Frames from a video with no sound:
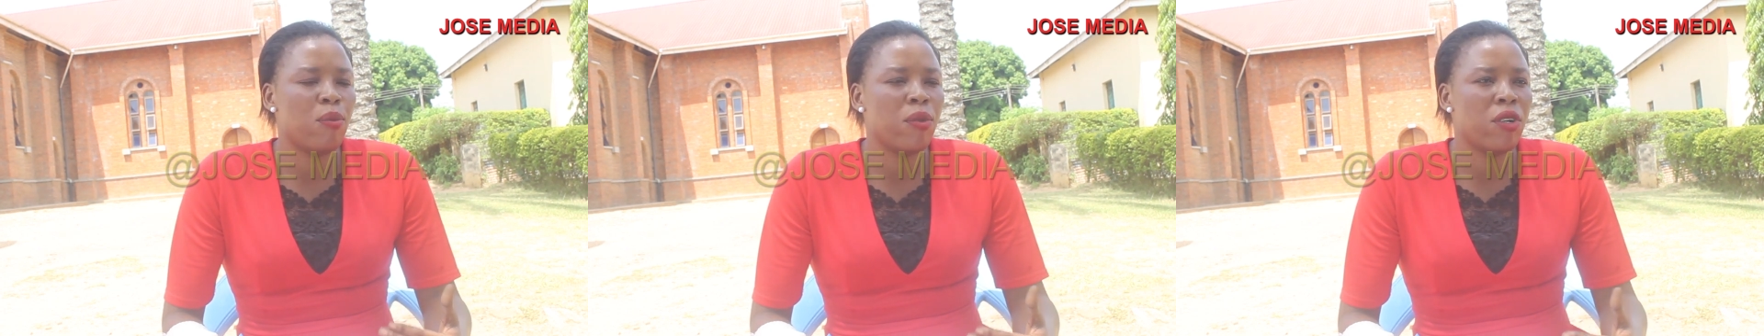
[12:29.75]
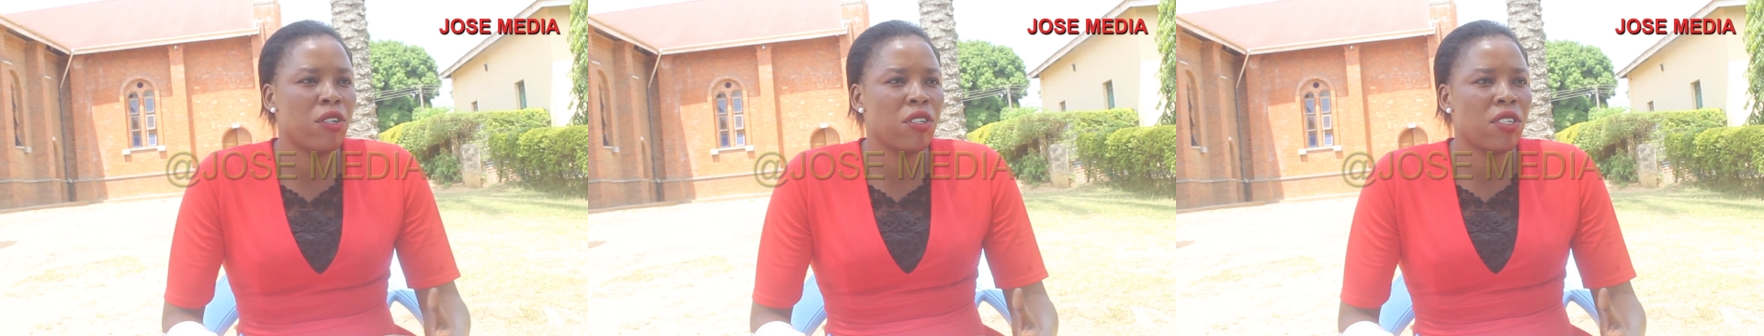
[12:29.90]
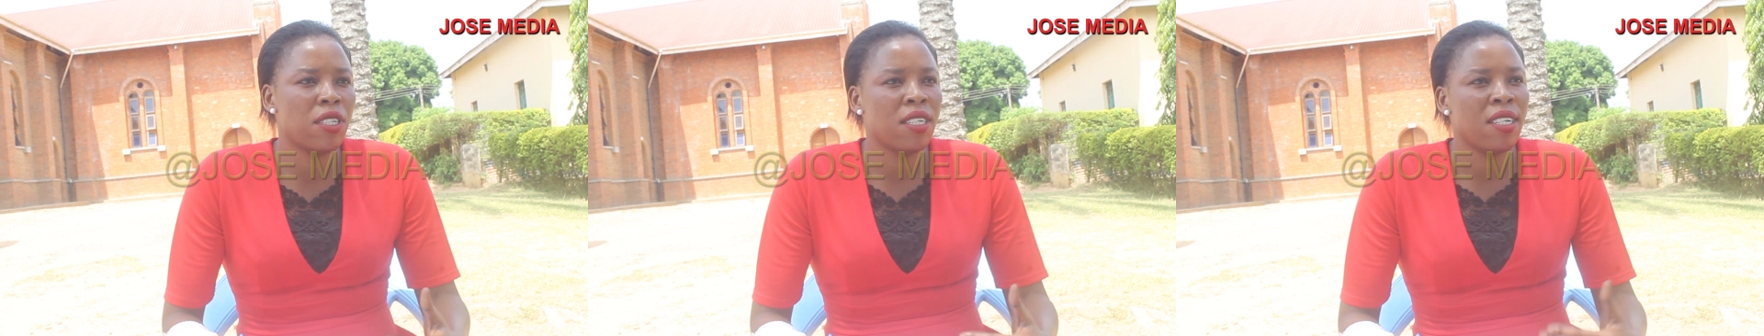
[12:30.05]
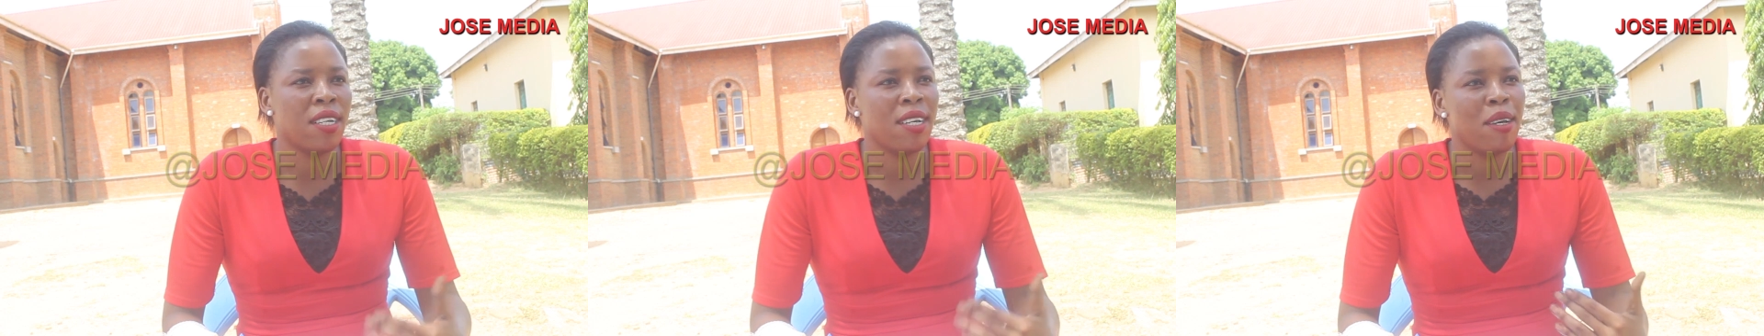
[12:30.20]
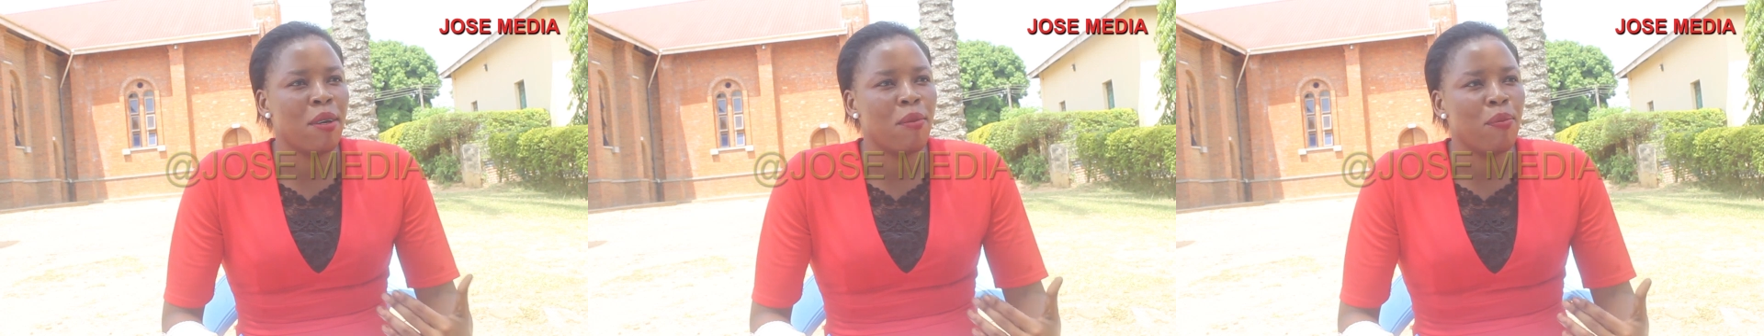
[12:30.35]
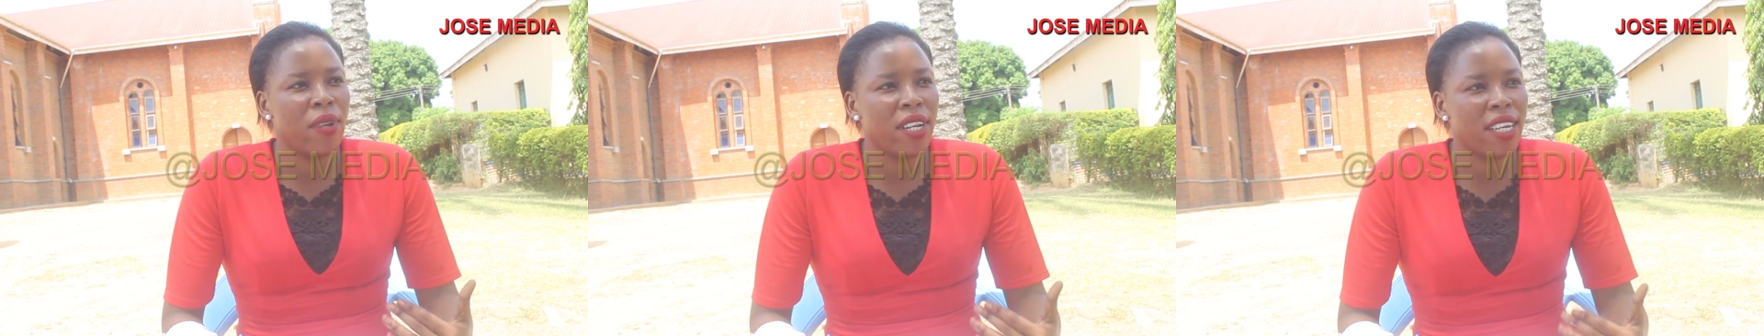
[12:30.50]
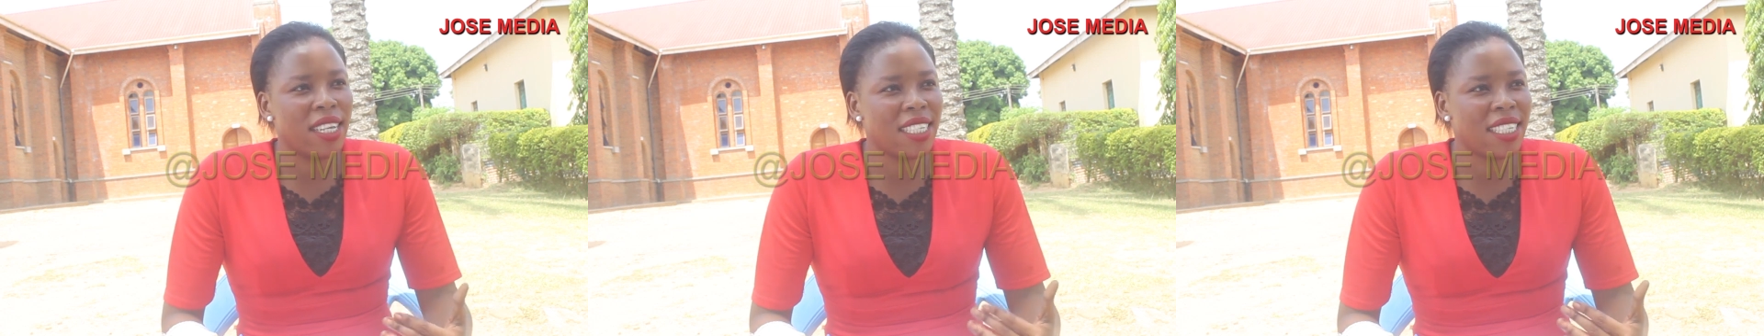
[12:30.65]
most.
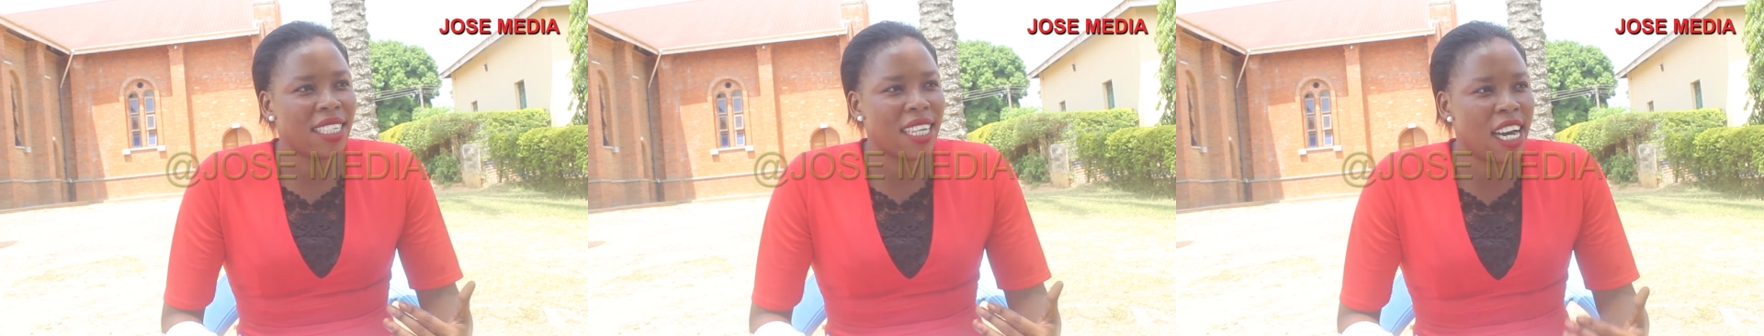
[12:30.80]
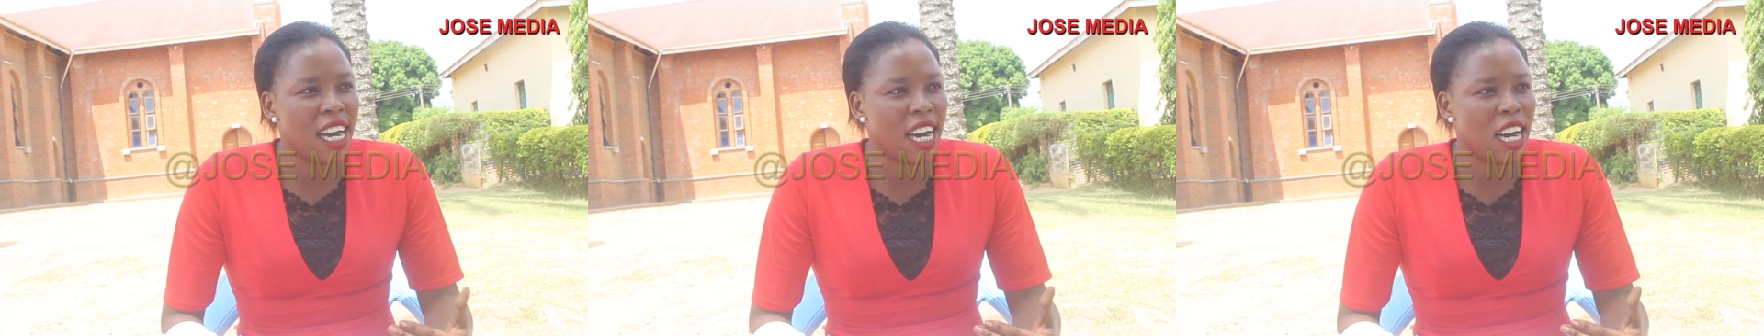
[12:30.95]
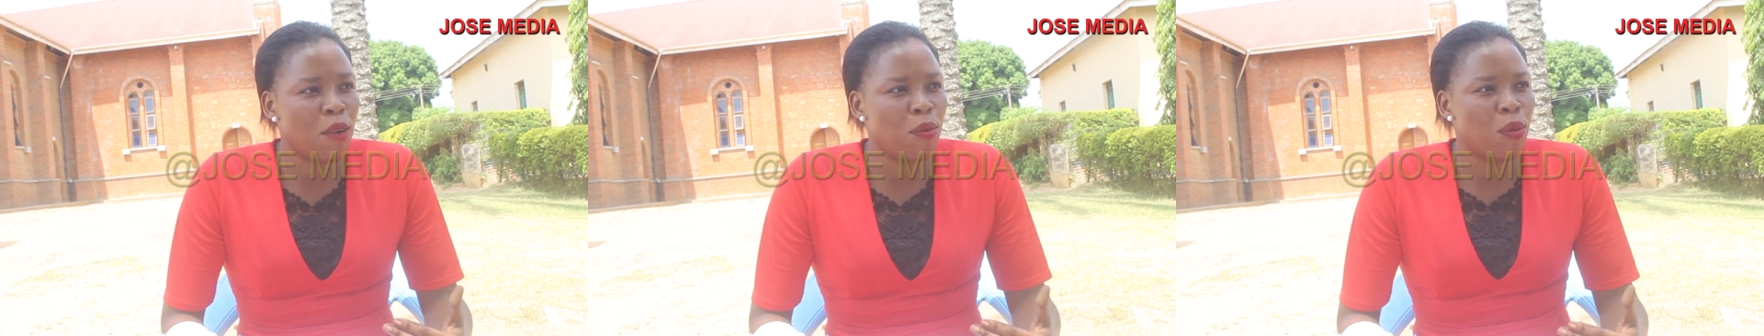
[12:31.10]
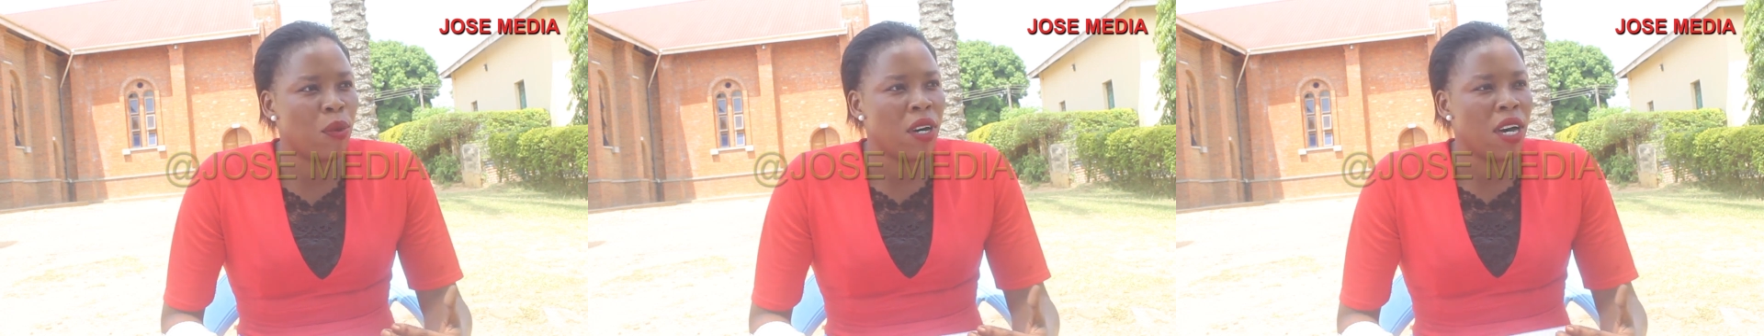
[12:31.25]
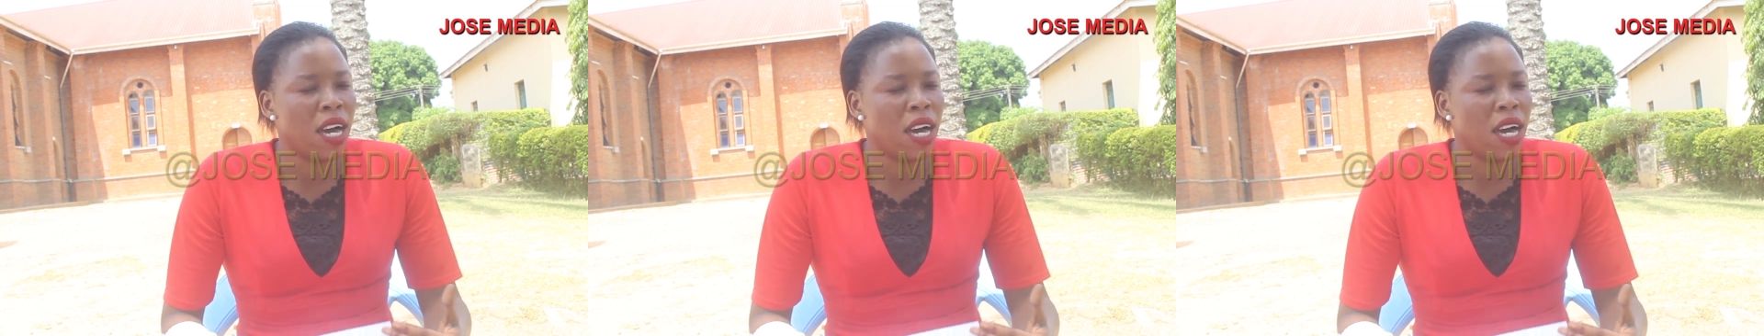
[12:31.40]
Please come